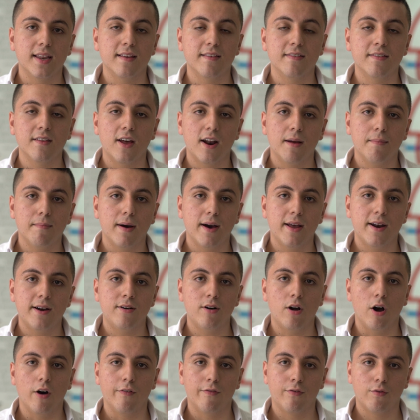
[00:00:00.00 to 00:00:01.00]
It is not a
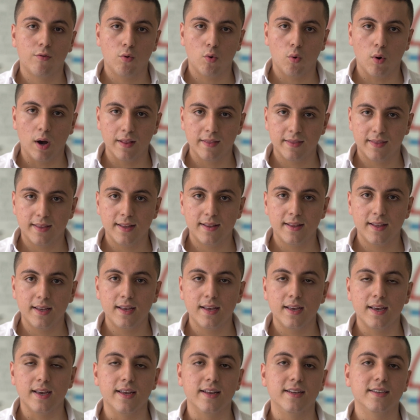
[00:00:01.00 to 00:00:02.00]
matter of
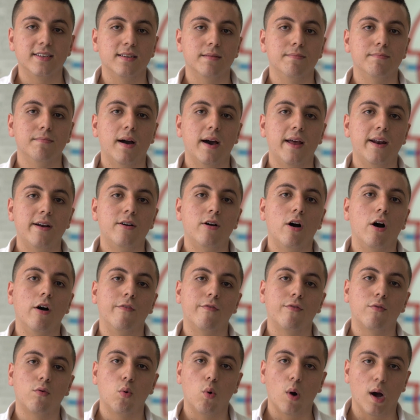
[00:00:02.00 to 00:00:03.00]
quantity, it is a matter
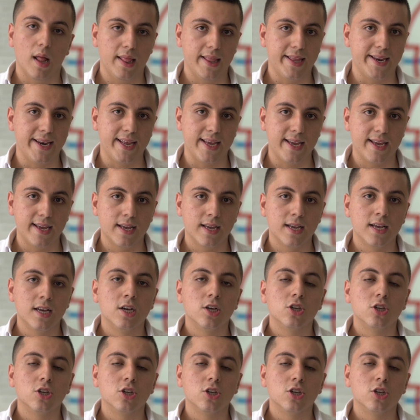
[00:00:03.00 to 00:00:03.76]
of quality.